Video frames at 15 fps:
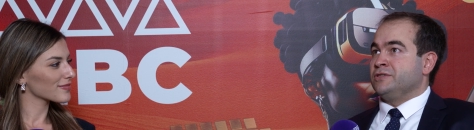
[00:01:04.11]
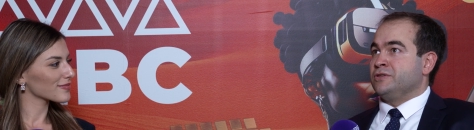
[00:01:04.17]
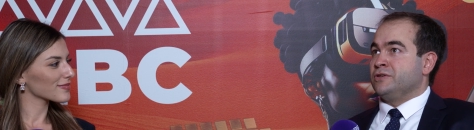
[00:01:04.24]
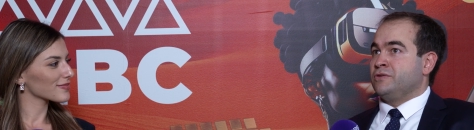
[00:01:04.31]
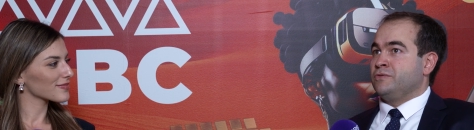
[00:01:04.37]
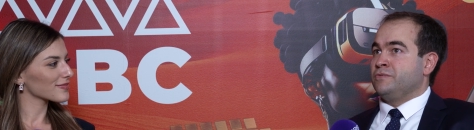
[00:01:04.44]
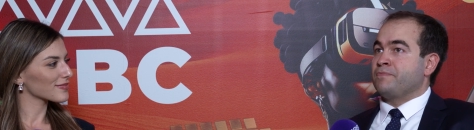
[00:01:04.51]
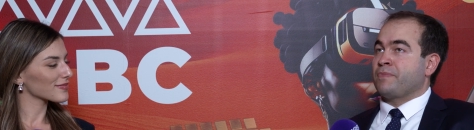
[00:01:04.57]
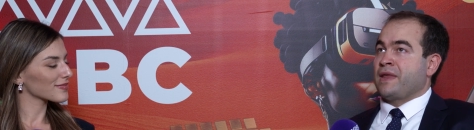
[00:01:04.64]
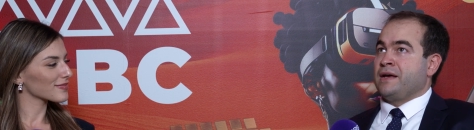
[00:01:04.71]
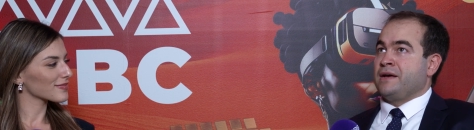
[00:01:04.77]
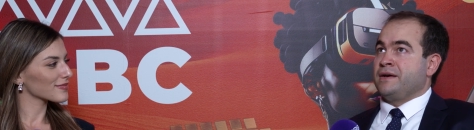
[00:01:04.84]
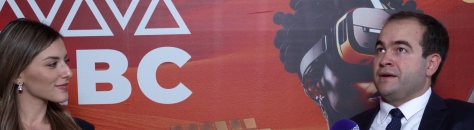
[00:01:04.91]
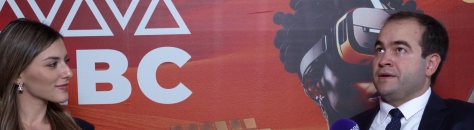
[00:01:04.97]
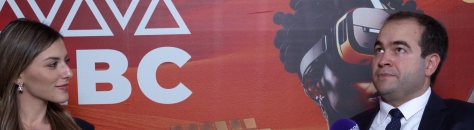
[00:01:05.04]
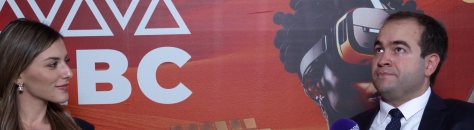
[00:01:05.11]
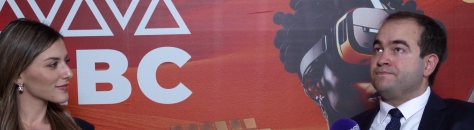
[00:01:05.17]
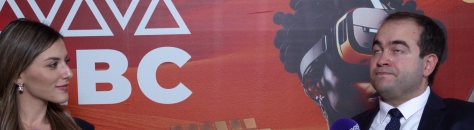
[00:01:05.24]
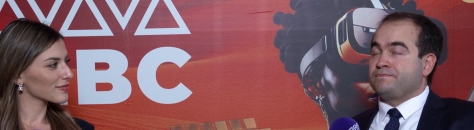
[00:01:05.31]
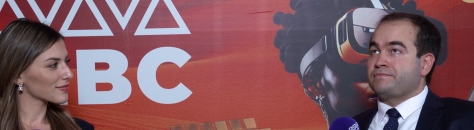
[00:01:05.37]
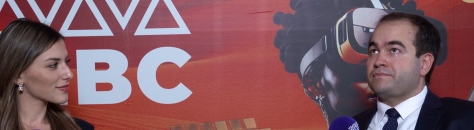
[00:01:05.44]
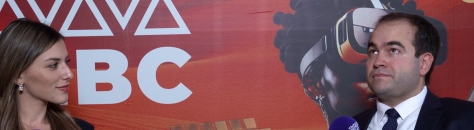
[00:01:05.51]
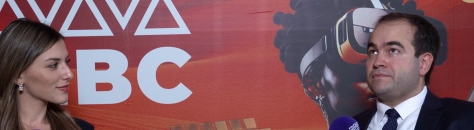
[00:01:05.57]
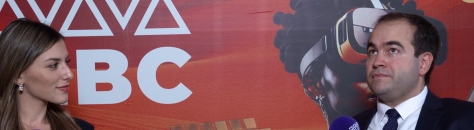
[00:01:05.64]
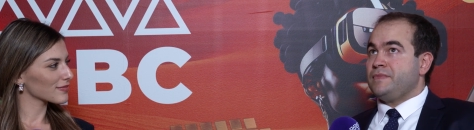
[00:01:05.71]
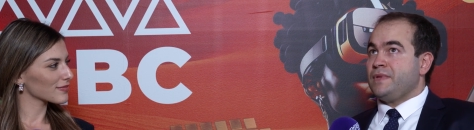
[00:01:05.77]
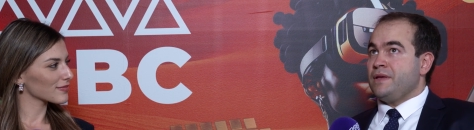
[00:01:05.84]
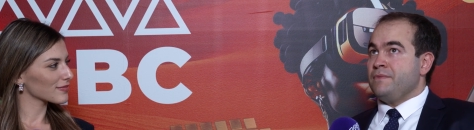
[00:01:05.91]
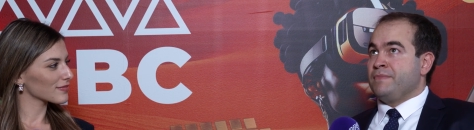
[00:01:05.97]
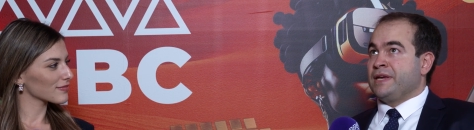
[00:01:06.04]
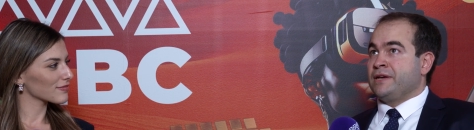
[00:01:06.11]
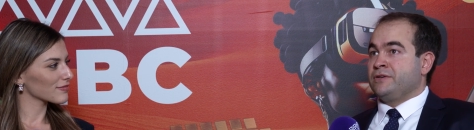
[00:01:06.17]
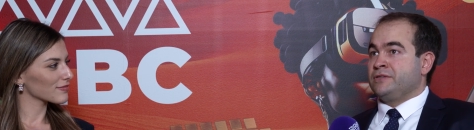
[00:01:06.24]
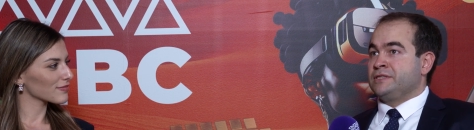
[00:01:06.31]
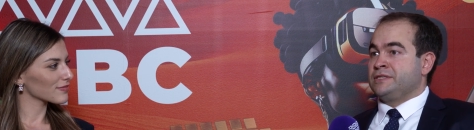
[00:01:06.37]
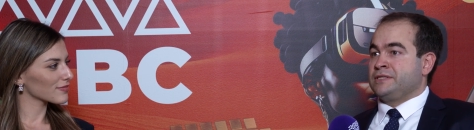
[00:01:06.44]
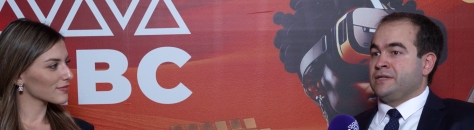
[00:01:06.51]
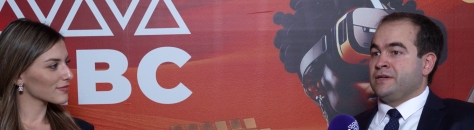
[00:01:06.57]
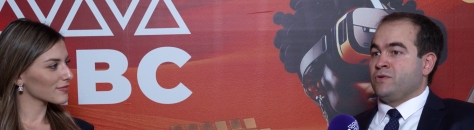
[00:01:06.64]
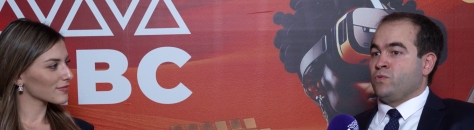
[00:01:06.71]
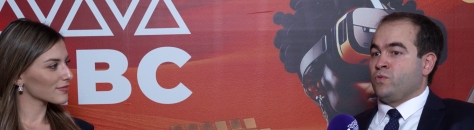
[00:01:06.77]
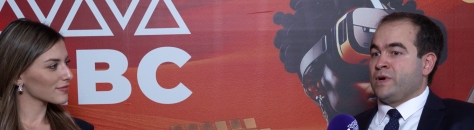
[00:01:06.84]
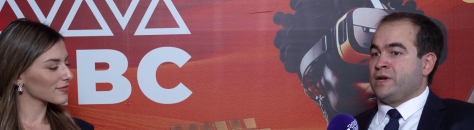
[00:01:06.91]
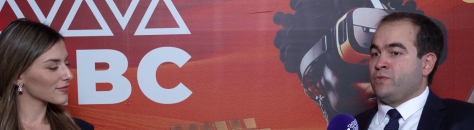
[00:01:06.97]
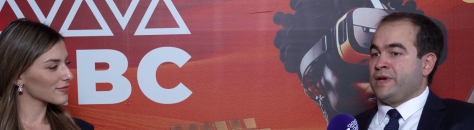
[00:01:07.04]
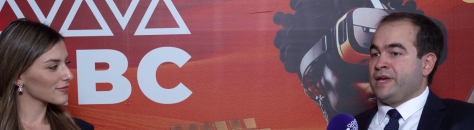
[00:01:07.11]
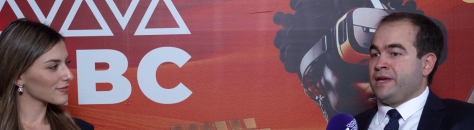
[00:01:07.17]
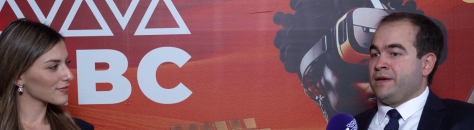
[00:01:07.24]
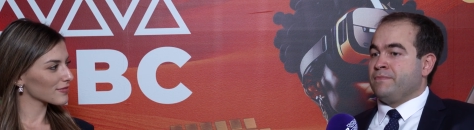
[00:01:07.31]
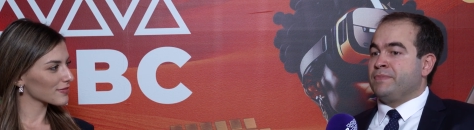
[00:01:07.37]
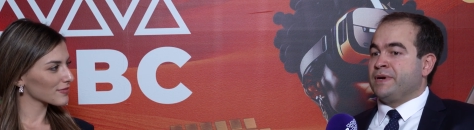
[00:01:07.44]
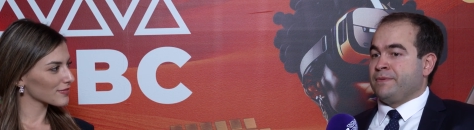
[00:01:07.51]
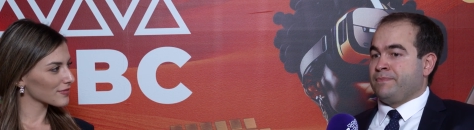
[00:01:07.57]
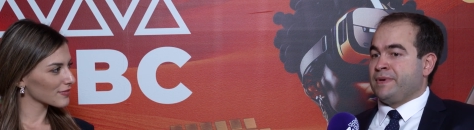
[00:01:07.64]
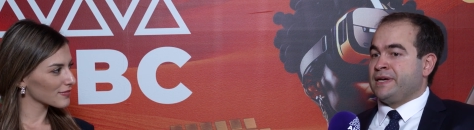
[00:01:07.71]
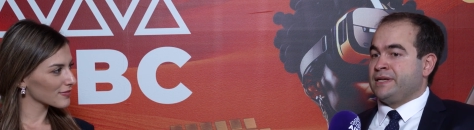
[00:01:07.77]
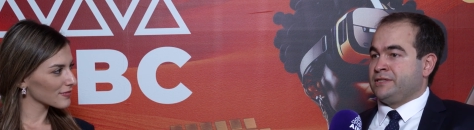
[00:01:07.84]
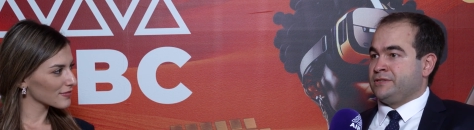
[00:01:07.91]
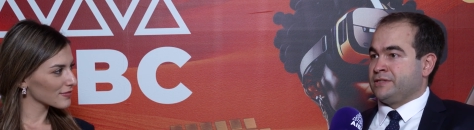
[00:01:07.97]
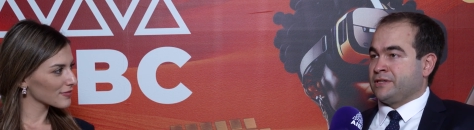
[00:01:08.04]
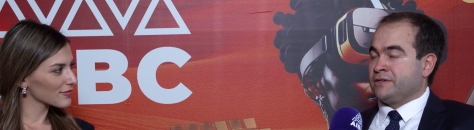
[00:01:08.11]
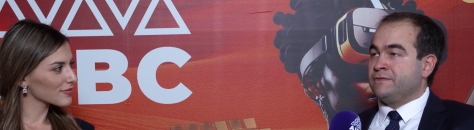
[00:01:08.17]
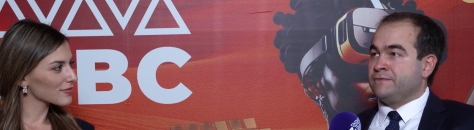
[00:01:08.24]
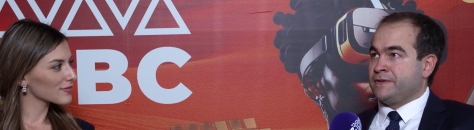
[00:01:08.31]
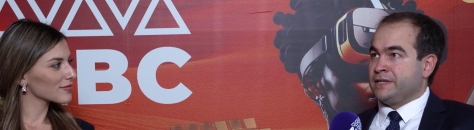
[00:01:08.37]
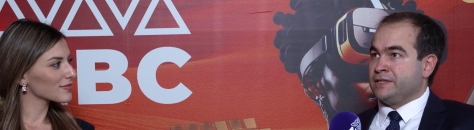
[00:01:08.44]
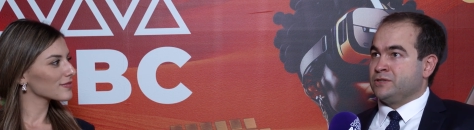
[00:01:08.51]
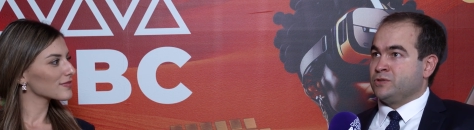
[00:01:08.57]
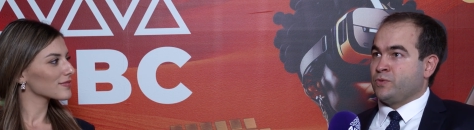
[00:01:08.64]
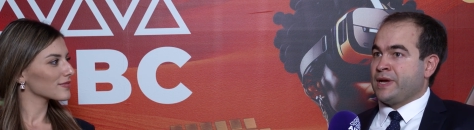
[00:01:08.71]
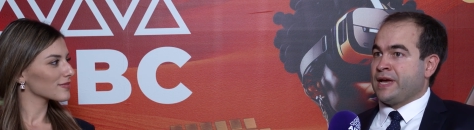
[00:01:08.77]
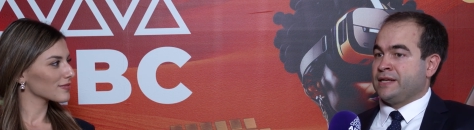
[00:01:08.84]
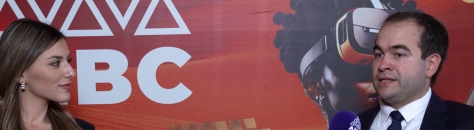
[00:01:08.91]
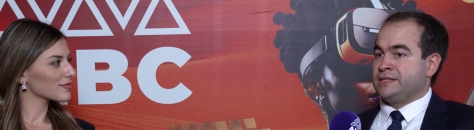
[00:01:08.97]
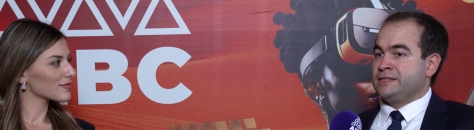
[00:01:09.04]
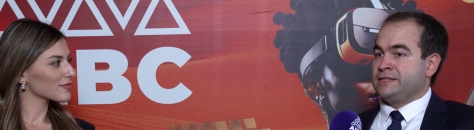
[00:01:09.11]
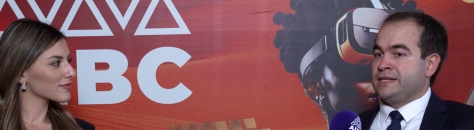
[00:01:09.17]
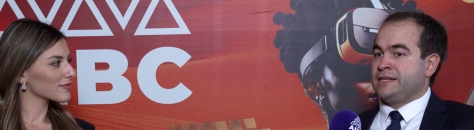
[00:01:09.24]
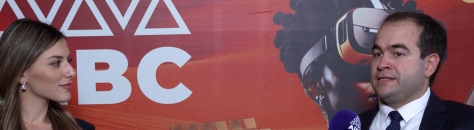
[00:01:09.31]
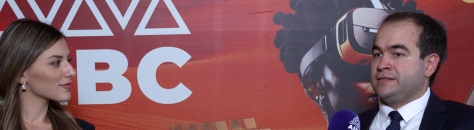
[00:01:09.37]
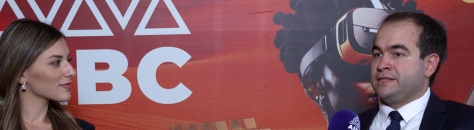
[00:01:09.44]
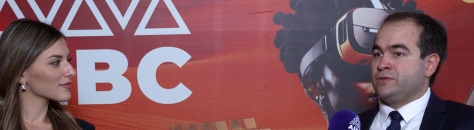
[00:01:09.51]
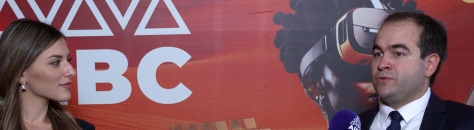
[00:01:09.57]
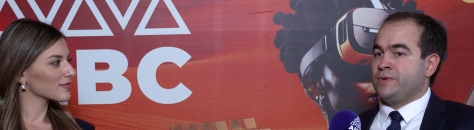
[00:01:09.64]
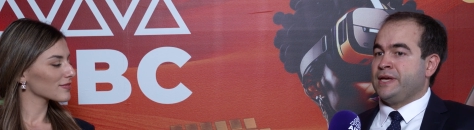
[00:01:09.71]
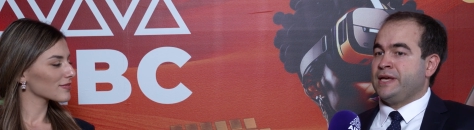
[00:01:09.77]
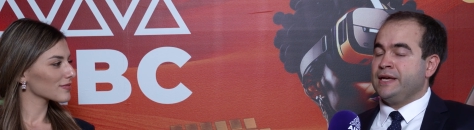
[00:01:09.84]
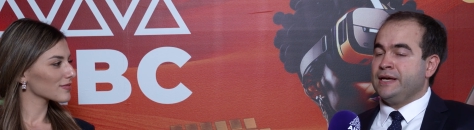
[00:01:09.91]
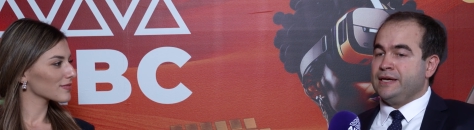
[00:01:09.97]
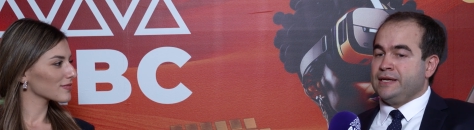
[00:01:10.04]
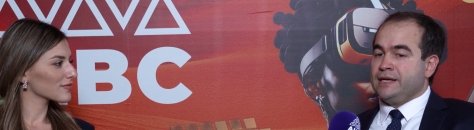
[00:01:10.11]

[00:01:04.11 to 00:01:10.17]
Speaker 1: you know, um, because when we prepare to the conference, we understand that we,